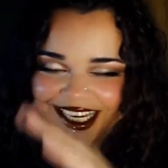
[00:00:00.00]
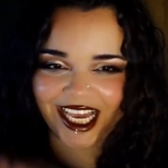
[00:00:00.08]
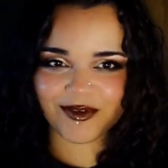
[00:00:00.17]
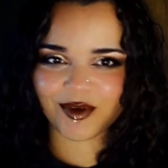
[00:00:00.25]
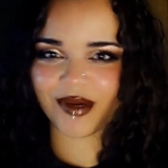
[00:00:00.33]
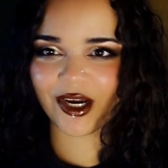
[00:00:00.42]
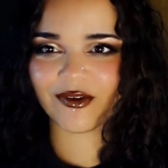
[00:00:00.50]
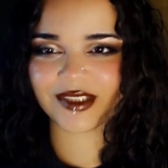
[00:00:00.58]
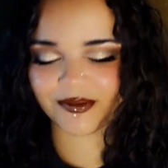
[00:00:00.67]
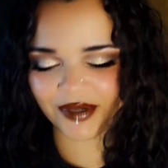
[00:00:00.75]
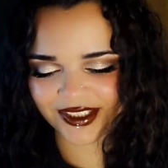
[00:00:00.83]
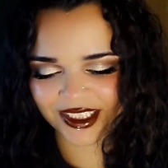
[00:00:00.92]
like a capybara was
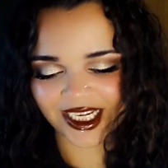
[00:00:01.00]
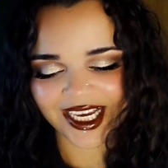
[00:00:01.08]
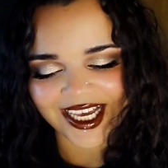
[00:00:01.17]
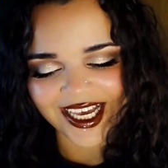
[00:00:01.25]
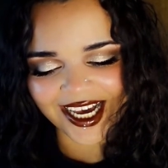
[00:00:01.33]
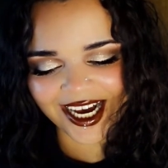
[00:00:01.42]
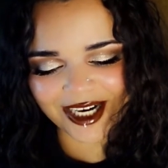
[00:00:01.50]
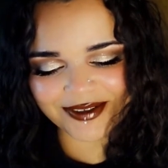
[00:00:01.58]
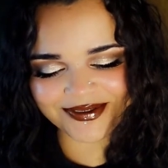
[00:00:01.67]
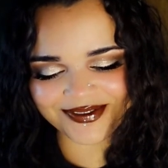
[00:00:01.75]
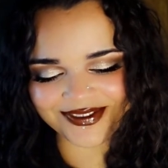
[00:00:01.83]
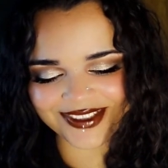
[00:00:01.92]
a person. Um,
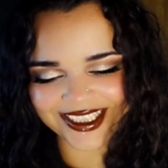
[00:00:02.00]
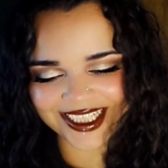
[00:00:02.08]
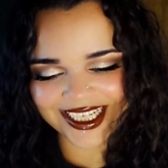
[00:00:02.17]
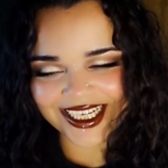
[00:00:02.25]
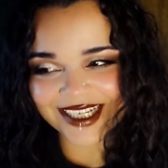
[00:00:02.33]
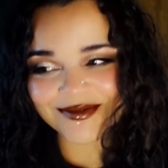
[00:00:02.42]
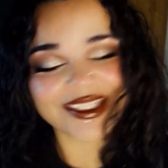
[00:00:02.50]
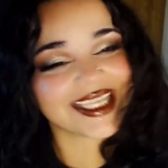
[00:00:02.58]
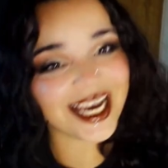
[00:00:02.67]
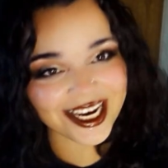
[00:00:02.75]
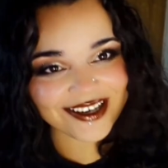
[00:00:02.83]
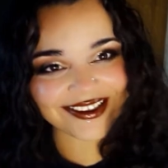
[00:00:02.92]
but
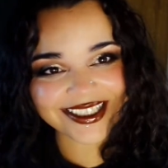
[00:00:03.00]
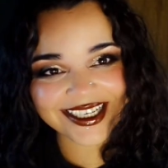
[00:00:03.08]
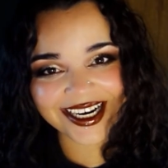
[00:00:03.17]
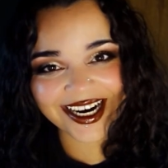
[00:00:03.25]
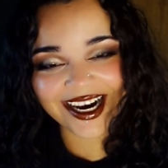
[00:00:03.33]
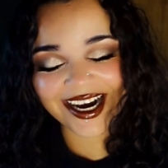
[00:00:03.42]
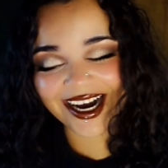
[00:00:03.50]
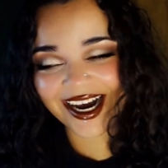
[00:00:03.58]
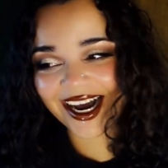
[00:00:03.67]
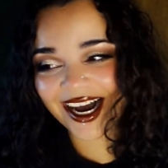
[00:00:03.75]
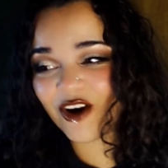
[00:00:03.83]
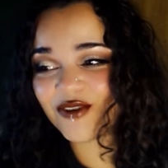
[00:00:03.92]
now,
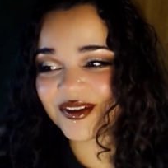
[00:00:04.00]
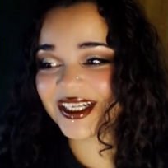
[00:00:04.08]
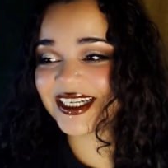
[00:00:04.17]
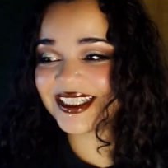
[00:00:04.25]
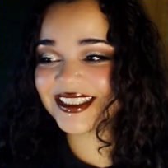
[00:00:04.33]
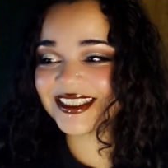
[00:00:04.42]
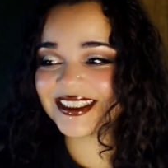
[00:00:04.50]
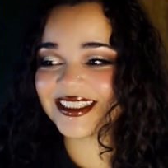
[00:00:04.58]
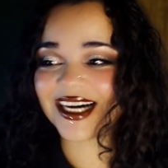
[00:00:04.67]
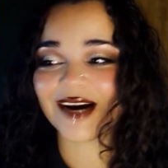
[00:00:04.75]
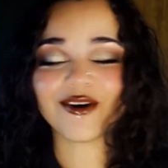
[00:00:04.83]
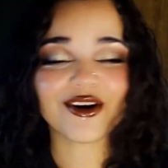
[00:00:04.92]
hopefully,
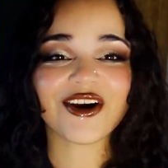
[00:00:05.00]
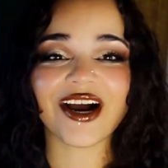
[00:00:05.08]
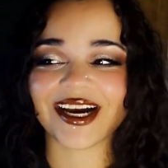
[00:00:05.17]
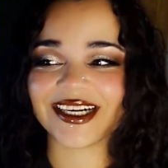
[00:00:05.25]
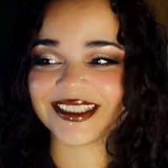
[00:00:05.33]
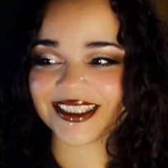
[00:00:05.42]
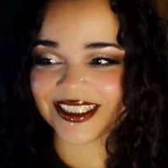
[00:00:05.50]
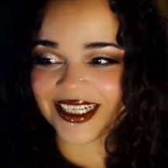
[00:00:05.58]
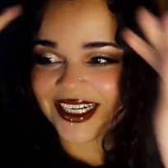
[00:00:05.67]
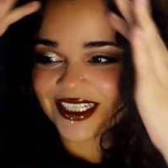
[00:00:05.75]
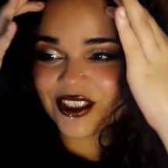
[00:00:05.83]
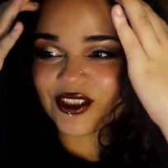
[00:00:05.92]
I won't cry.
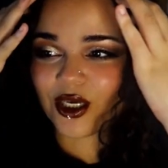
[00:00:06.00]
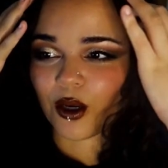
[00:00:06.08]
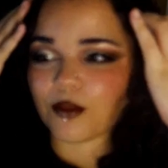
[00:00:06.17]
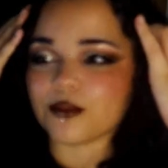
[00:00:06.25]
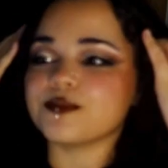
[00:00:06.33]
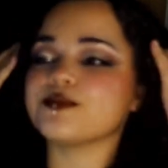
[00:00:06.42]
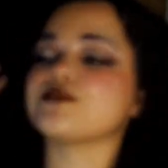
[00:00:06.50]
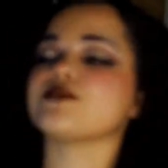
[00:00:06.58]
So,